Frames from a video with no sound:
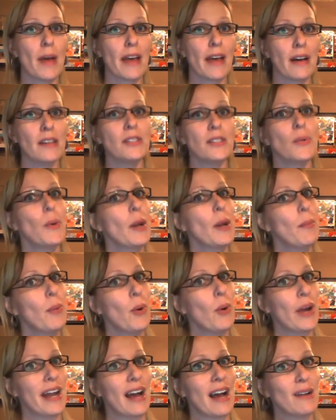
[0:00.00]
I also want to
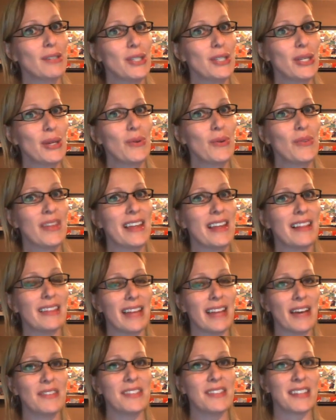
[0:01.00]
point out to you the
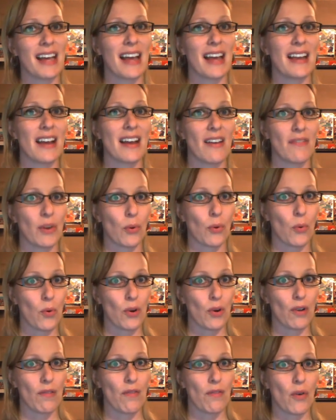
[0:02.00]
left side of your
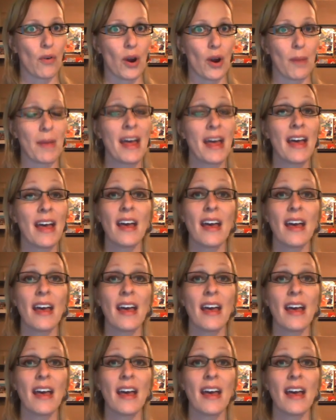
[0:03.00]
order form.